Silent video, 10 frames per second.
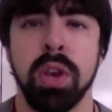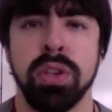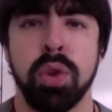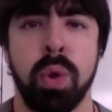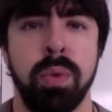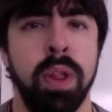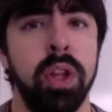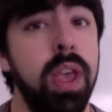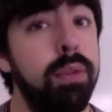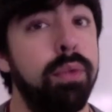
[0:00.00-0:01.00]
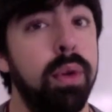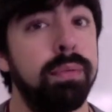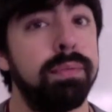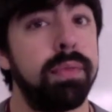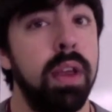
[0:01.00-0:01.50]
So what are we looking for?
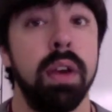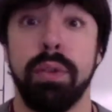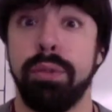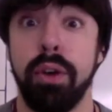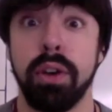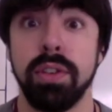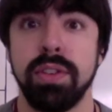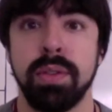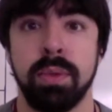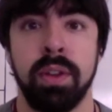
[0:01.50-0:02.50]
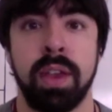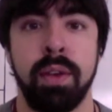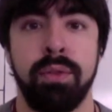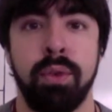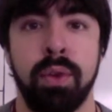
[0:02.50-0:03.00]
First, we're
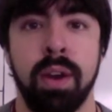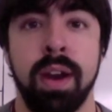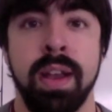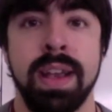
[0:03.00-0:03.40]
looking for